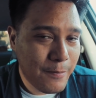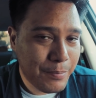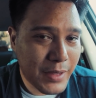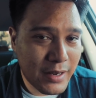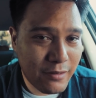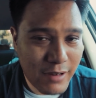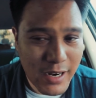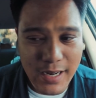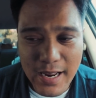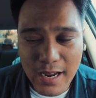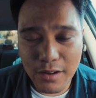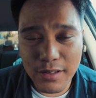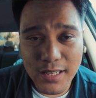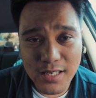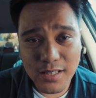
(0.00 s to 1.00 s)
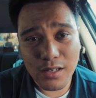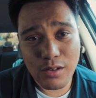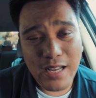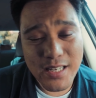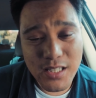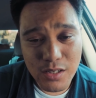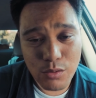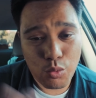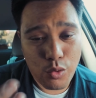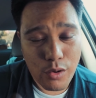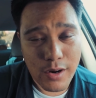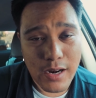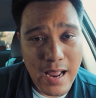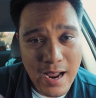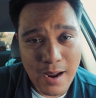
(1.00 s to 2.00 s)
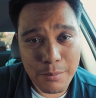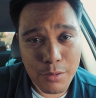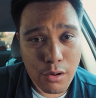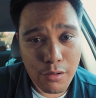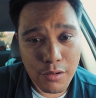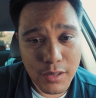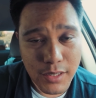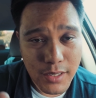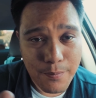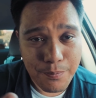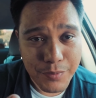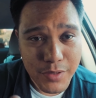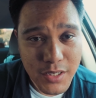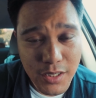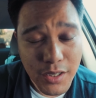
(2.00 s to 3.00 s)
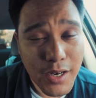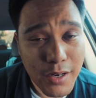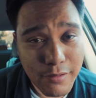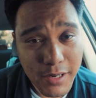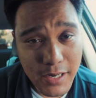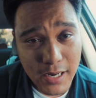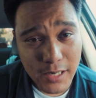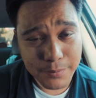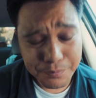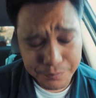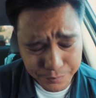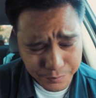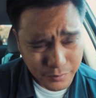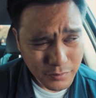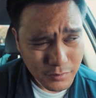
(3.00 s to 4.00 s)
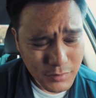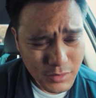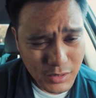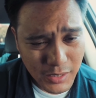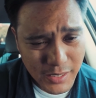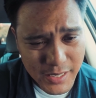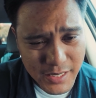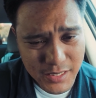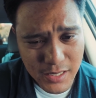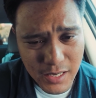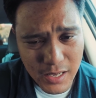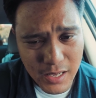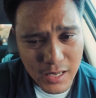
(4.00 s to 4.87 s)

and right now that's that's what I'm currently stuck in right now is